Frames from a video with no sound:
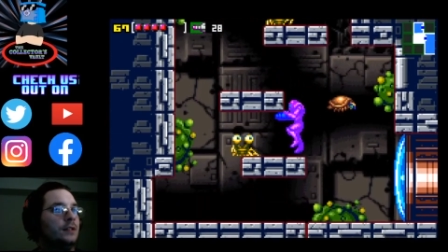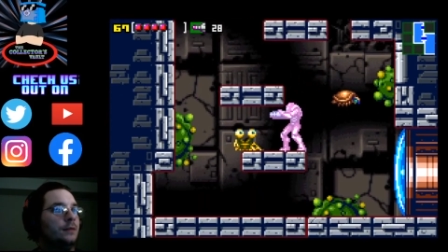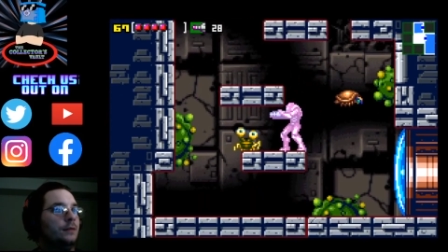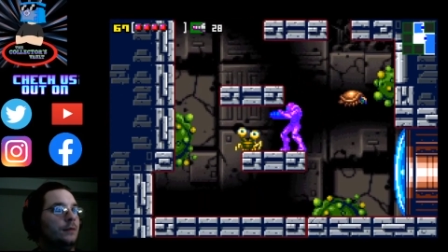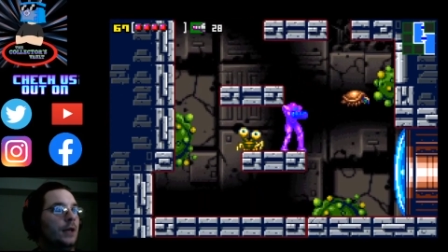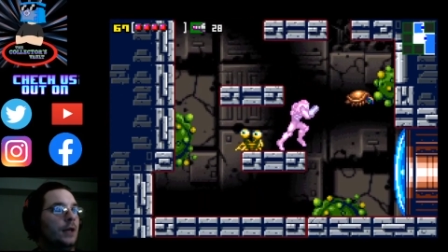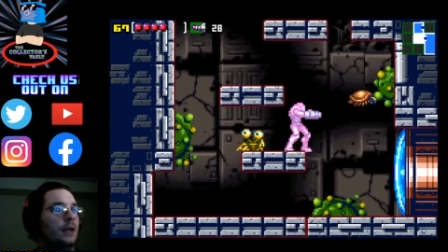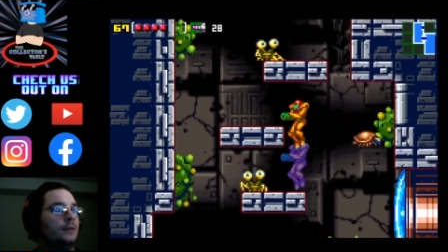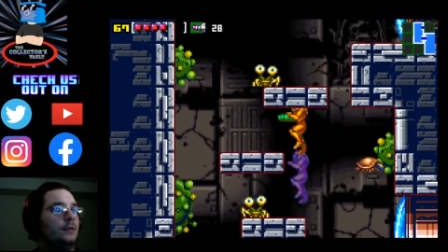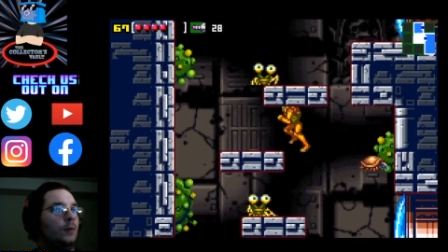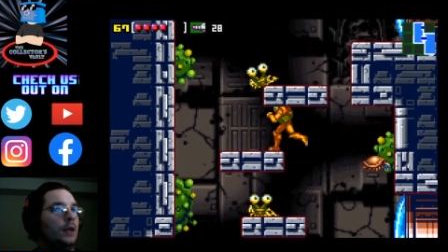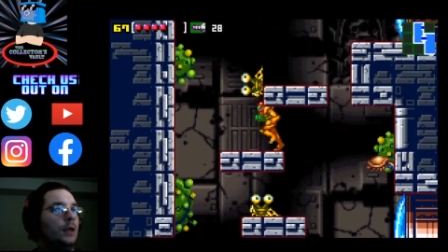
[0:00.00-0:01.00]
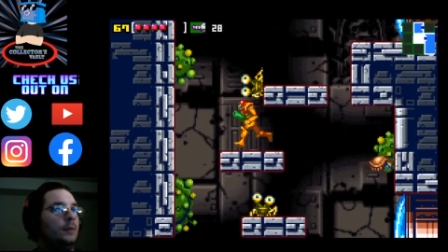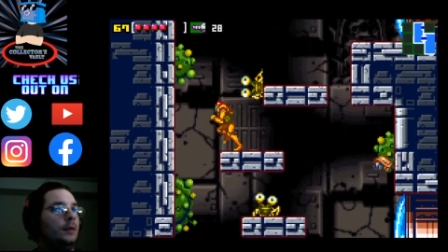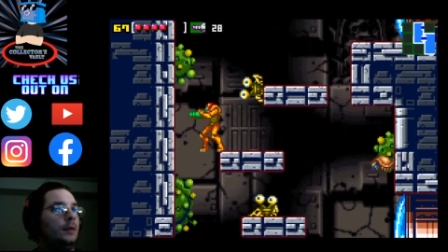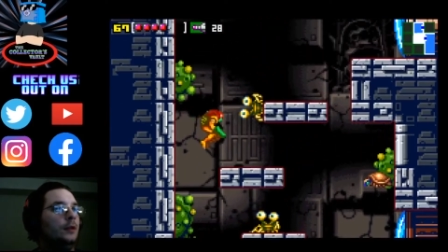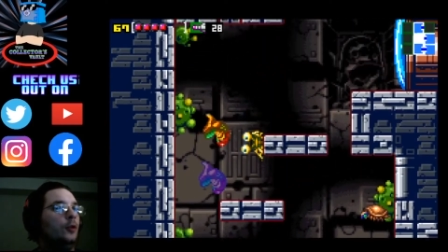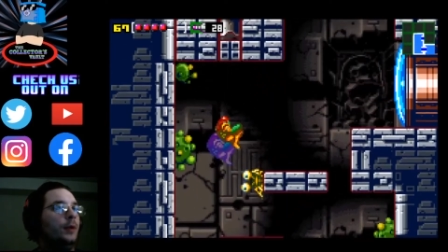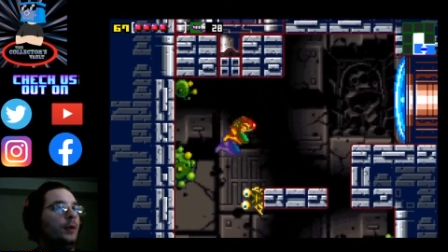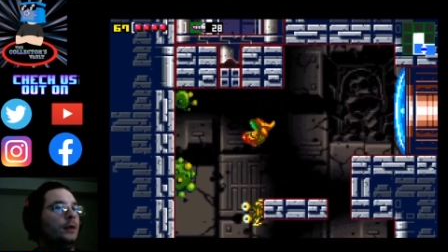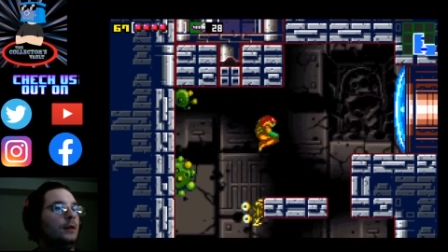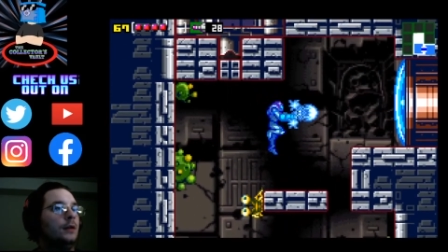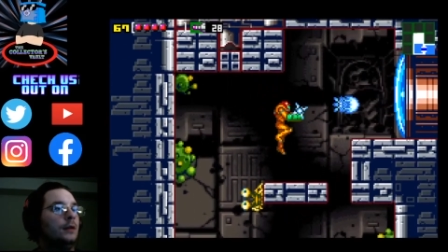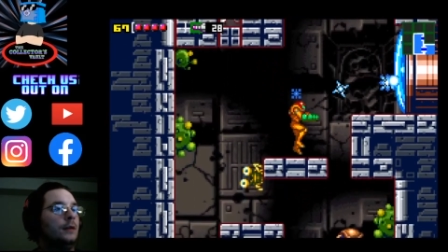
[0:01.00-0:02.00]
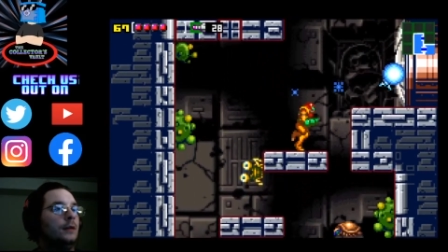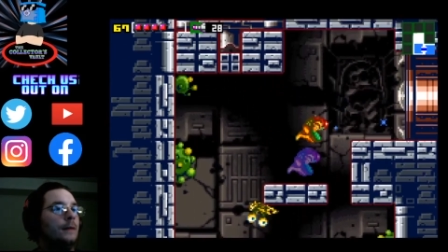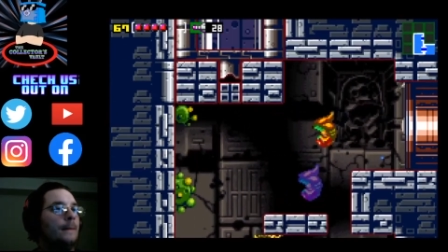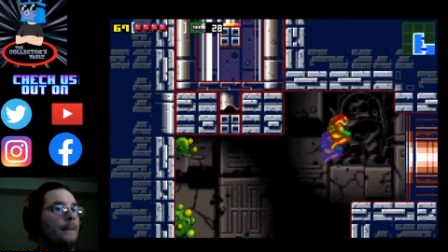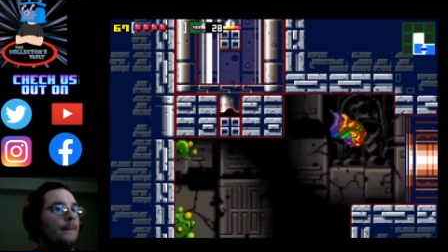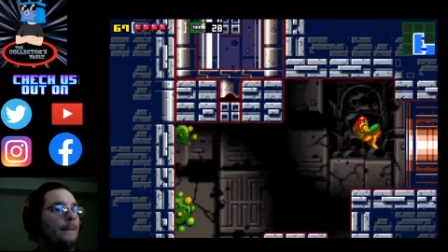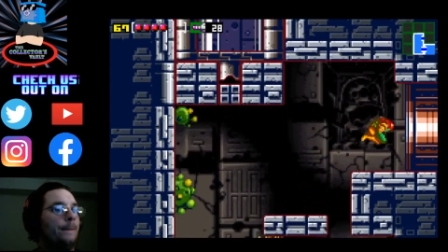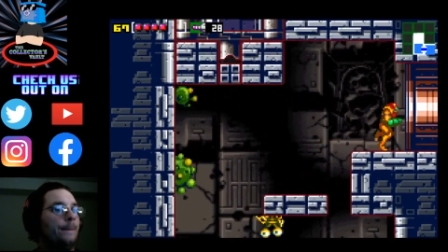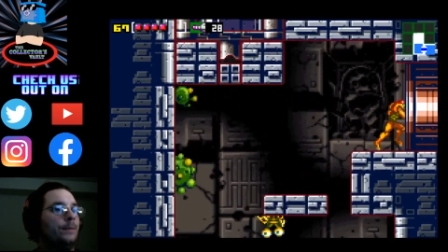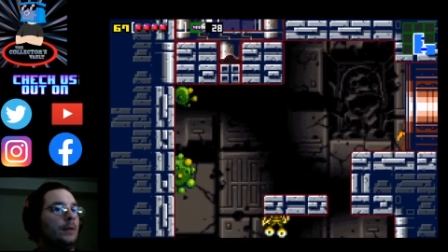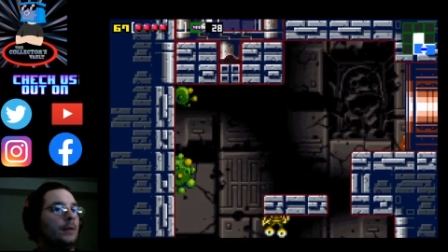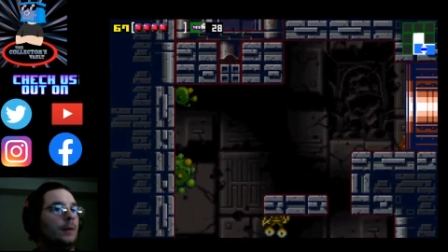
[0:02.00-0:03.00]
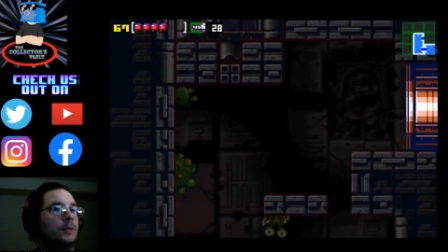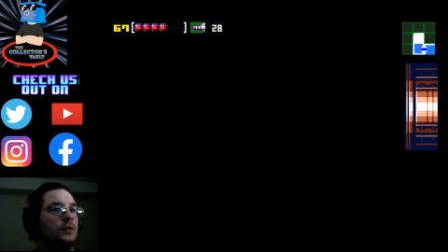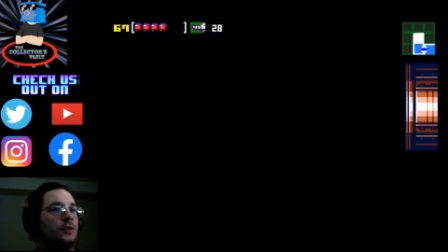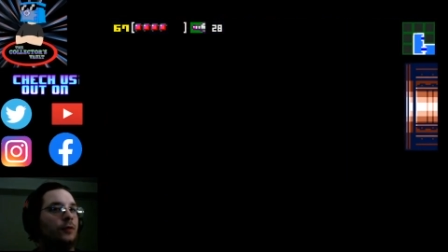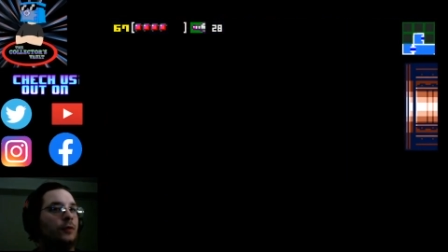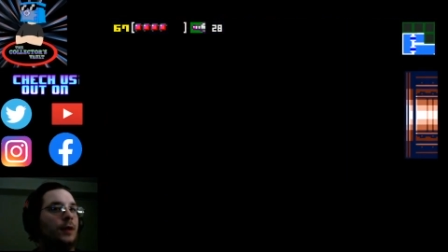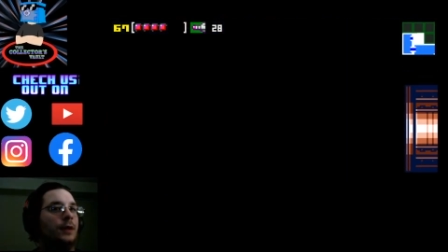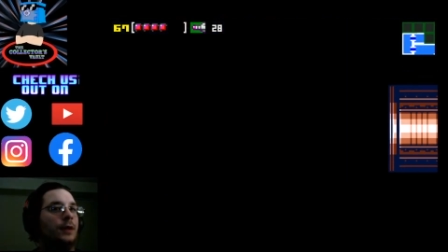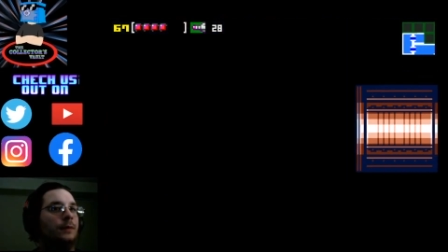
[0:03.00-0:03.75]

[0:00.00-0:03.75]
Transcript: That's why it's being loopy. Come on, I'm just trying to